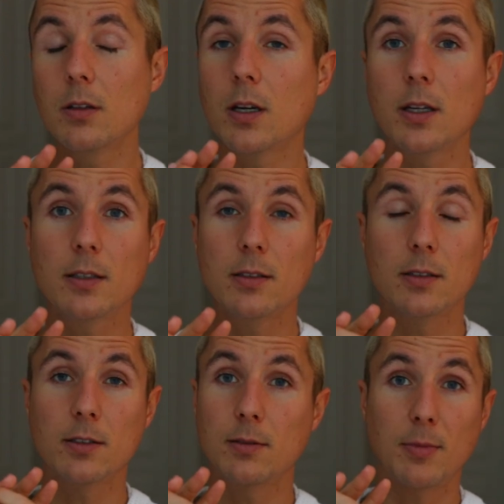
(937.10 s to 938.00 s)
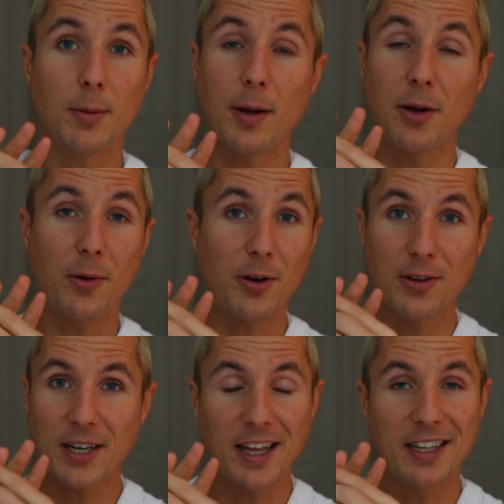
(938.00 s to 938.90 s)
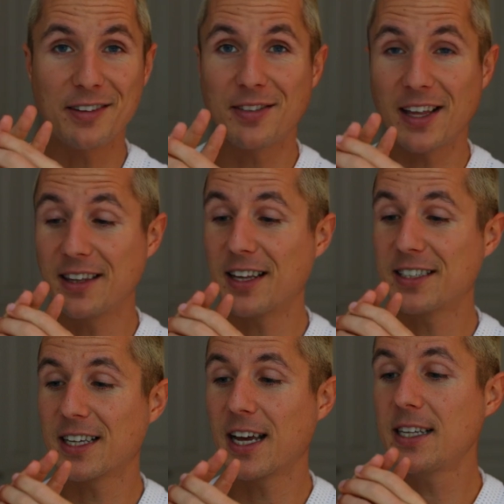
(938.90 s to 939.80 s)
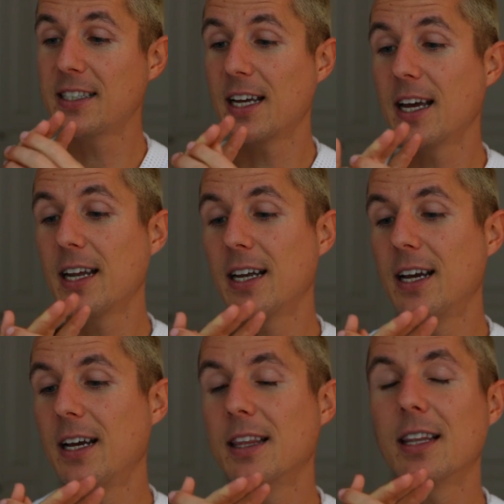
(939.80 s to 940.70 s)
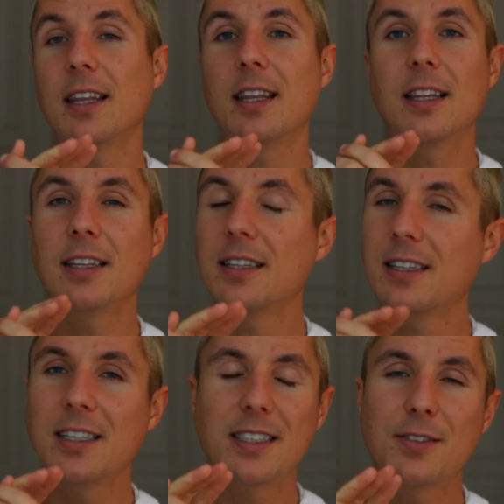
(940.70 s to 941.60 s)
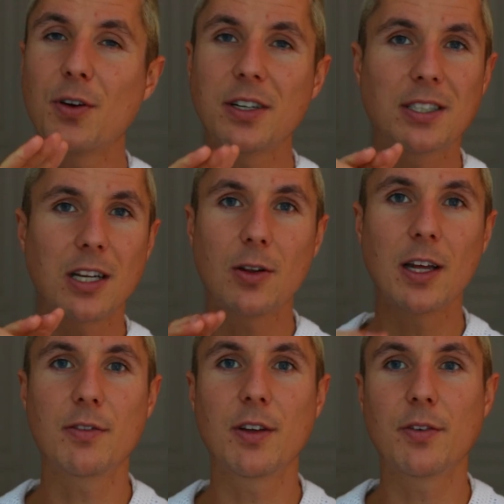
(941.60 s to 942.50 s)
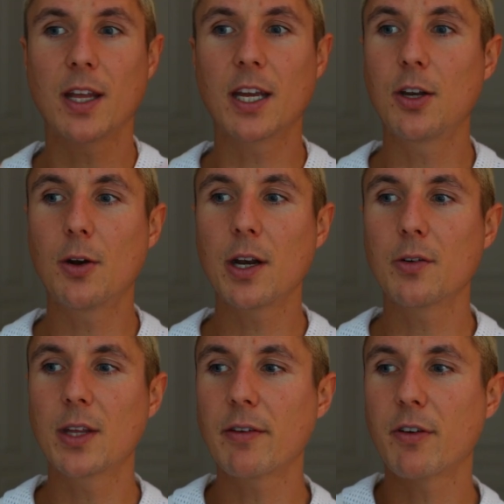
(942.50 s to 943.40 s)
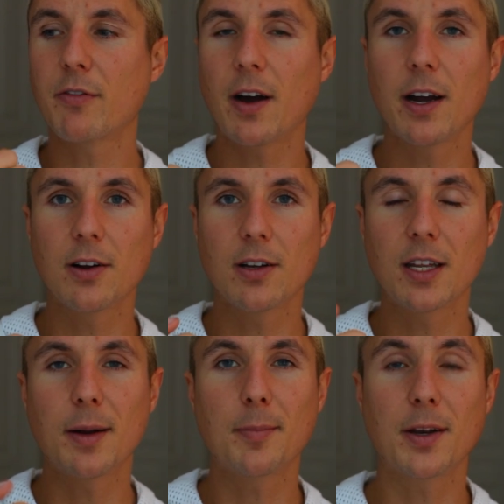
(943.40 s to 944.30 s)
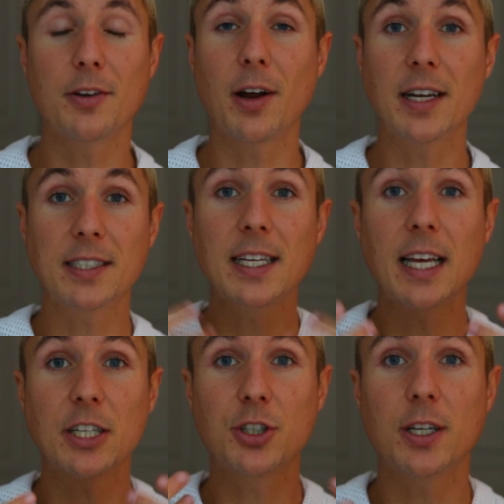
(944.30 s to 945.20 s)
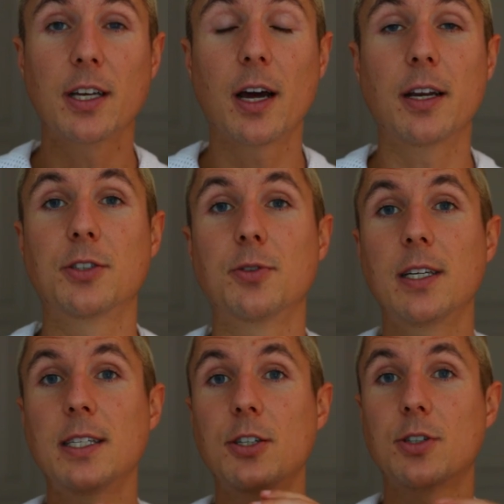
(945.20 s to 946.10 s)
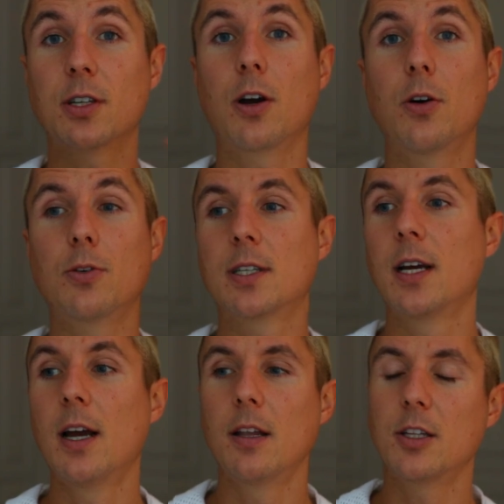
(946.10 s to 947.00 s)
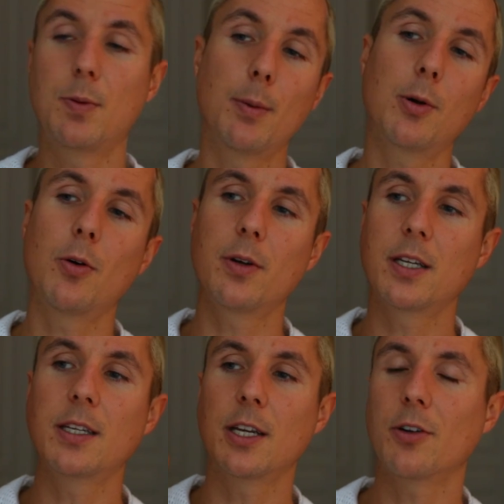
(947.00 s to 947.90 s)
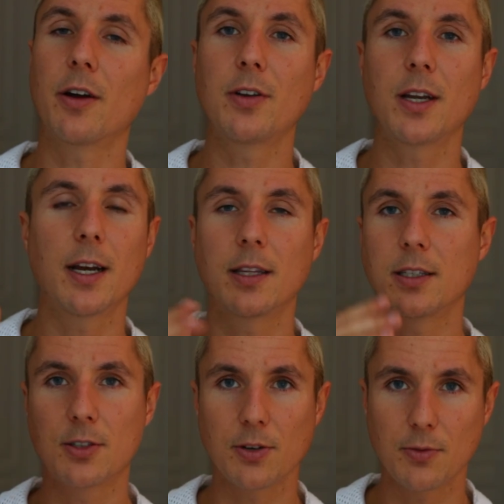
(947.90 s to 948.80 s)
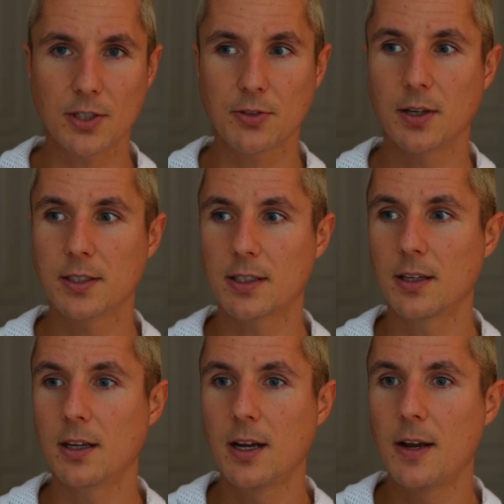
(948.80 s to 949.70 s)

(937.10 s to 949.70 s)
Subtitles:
then you might not want to go to Thailand if that's the case. And it's very slow life living. Like, you don't really have a fire lit up on your ass to get shit done. It's really easy just to coast. These people going to dinner every night at these certain restaurants, and